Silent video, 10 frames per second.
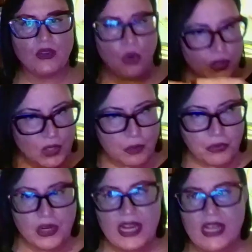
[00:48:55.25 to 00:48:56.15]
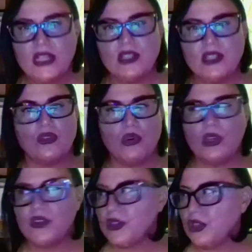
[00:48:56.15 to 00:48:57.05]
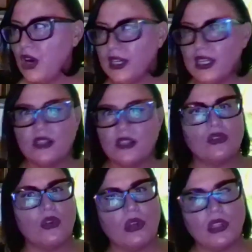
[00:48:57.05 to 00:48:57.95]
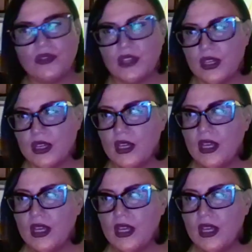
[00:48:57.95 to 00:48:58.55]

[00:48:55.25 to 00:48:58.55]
All of your prayers and all of the guardians and all of the